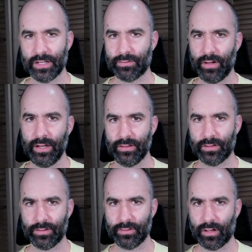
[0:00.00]
ratings
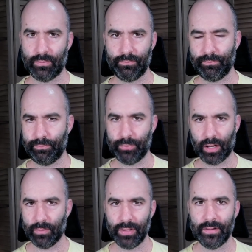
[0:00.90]
are
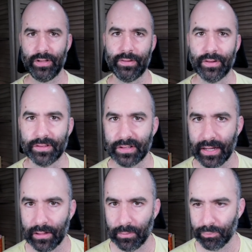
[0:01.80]
on a bit of a different
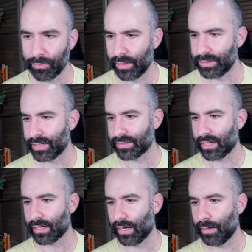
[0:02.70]
scale than
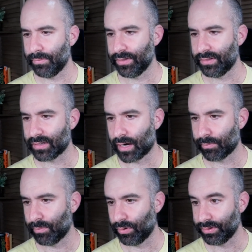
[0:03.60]
chess.com. This is
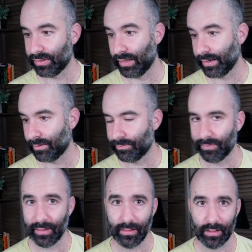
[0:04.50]
comparable to
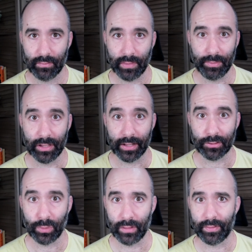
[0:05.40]
maybe
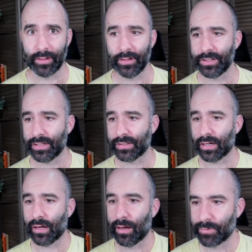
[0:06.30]
1200
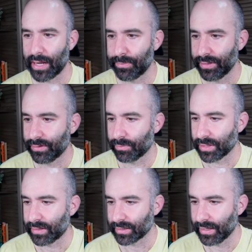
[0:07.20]
chess.com Rapid,
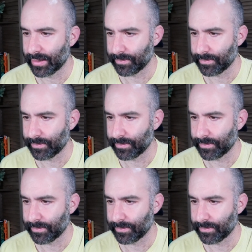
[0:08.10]
something like that.